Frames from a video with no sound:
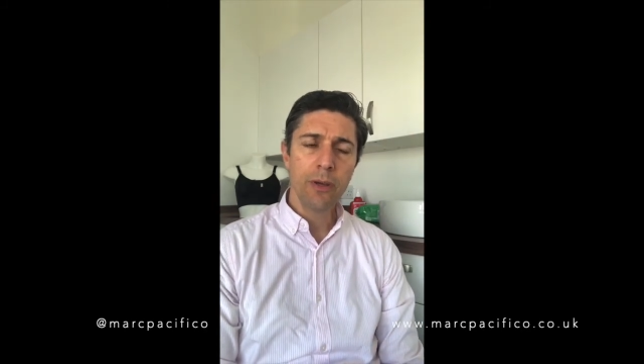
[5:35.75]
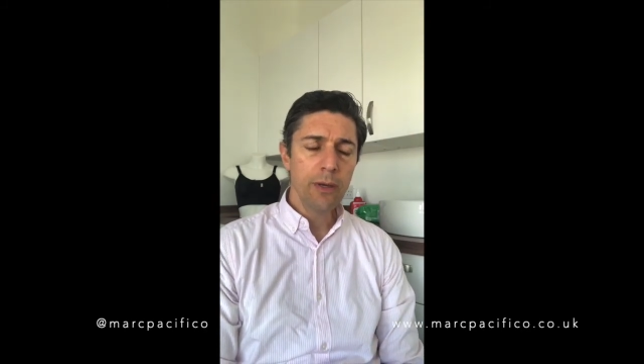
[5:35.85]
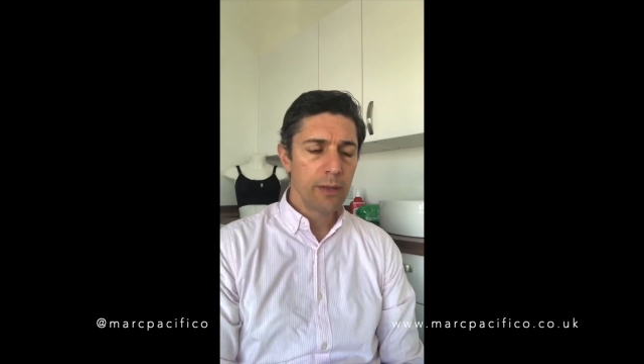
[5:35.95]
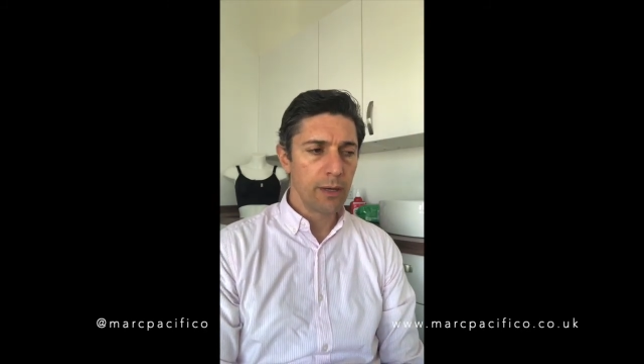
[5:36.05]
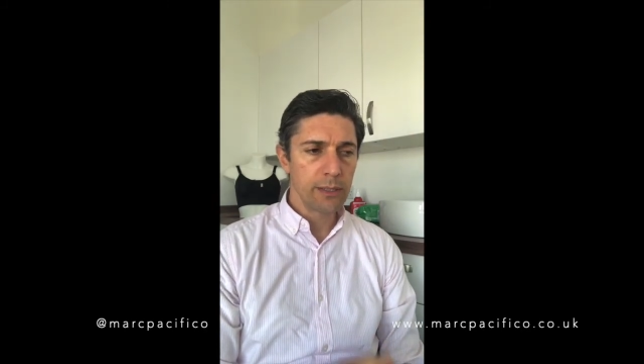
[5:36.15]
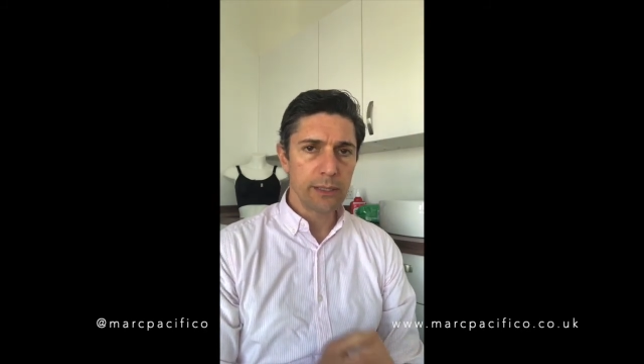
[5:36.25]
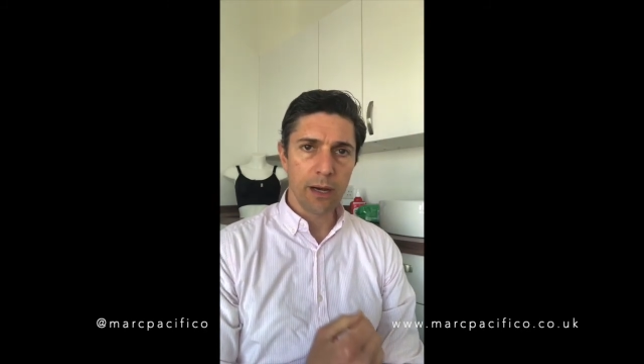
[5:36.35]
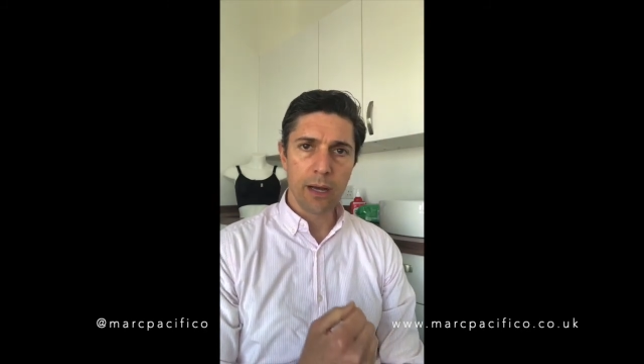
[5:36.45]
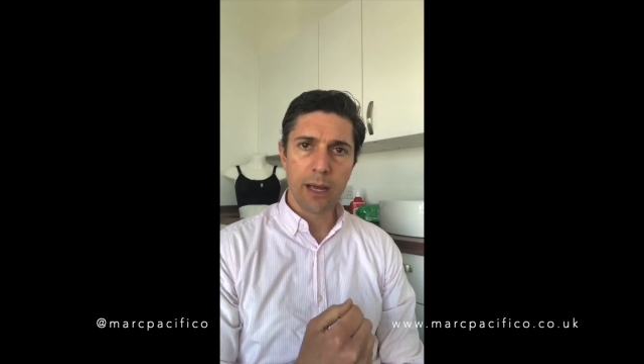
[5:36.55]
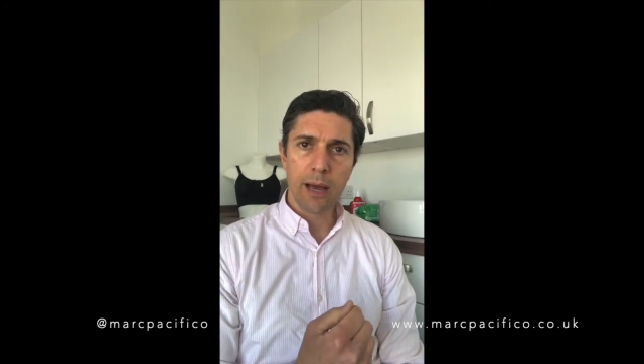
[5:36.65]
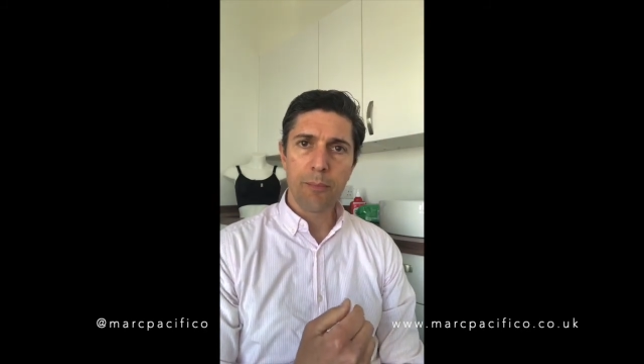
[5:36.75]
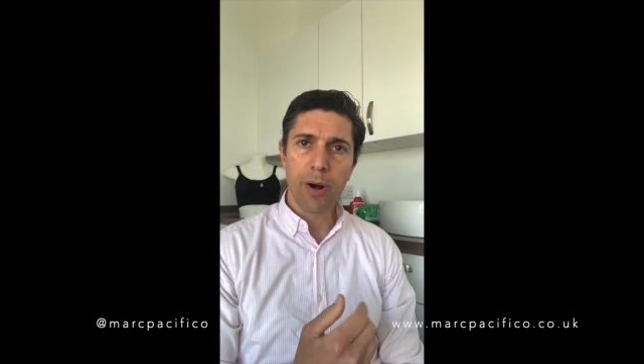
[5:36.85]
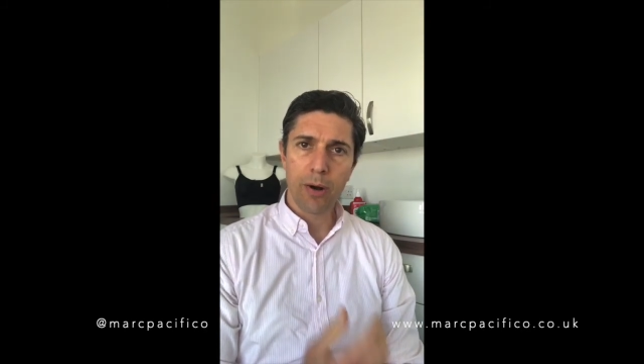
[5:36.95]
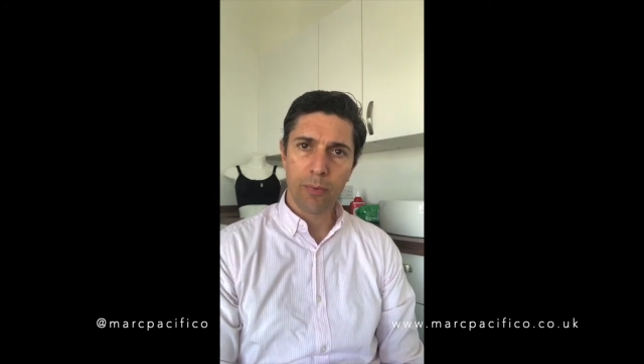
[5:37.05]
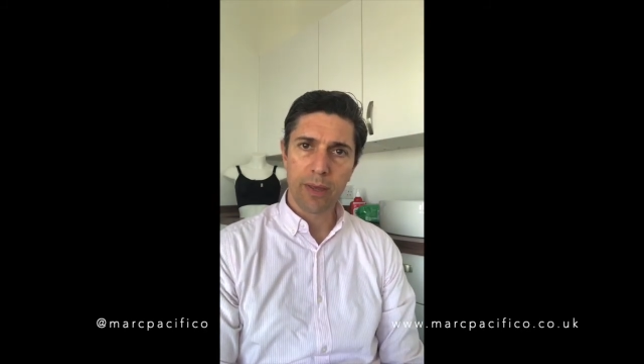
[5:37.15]
that I am
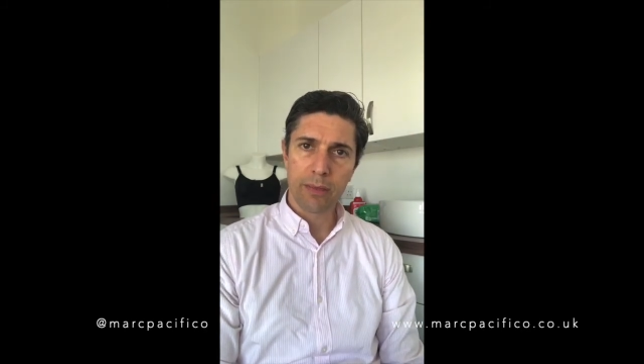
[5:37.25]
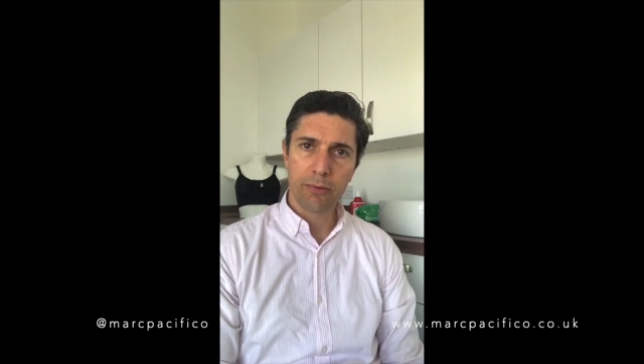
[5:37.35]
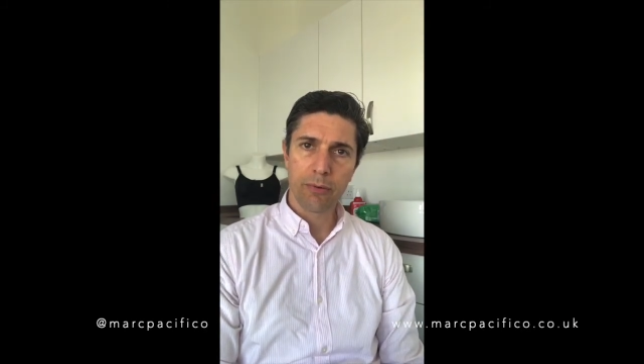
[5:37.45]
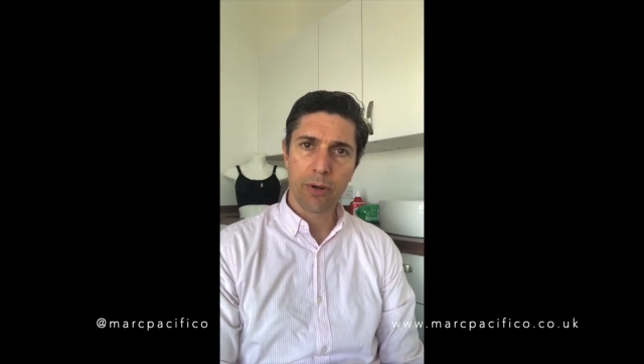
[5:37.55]
partway through an